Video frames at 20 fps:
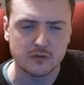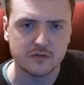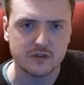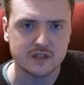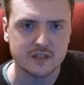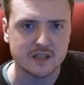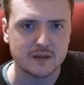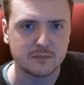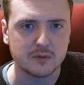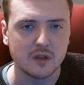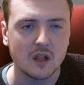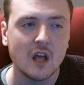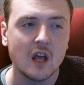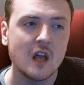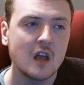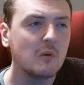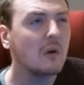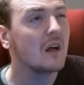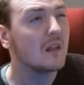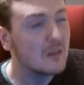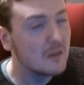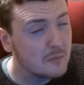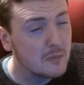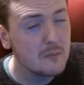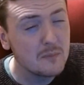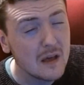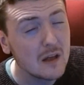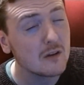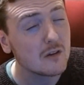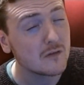For example, well, it'd be
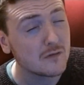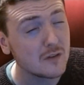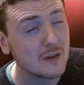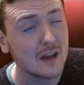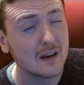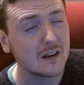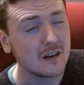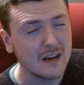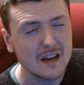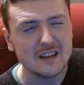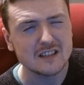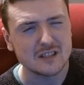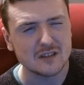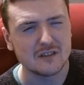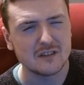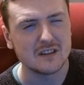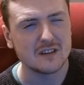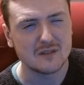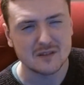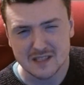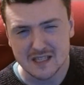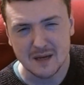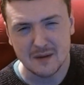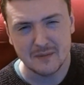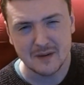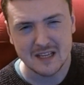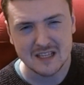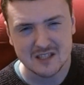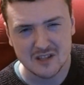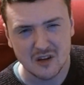better if you had an editor and it was 10
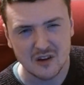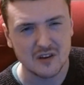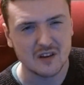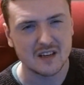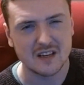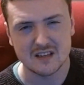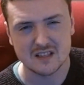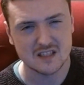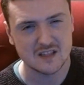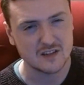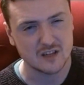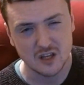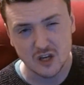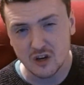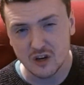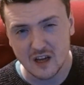minutes long and there's a cut